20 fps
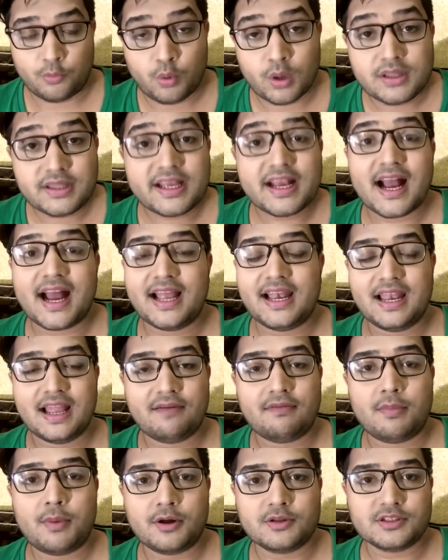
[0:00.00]
And one thing I
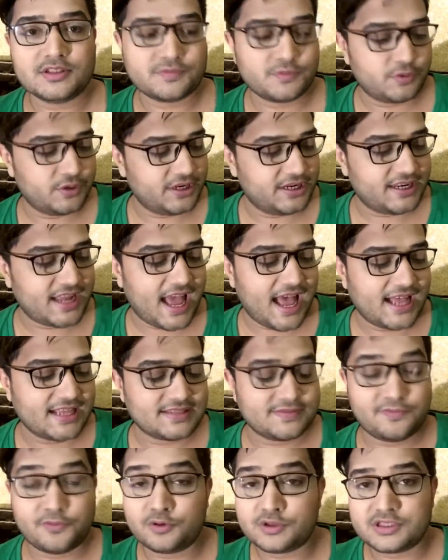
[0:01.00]
love about this phone, it
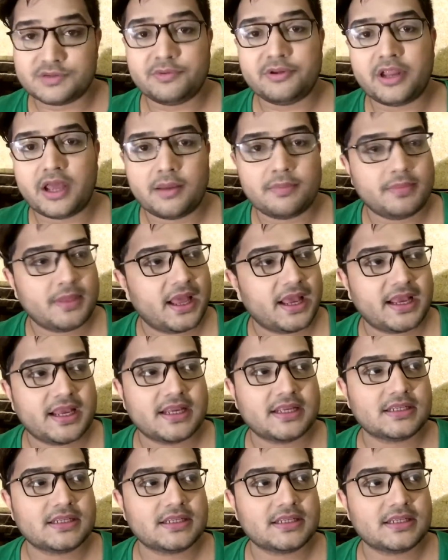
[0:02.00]
has 4GB RAM, like,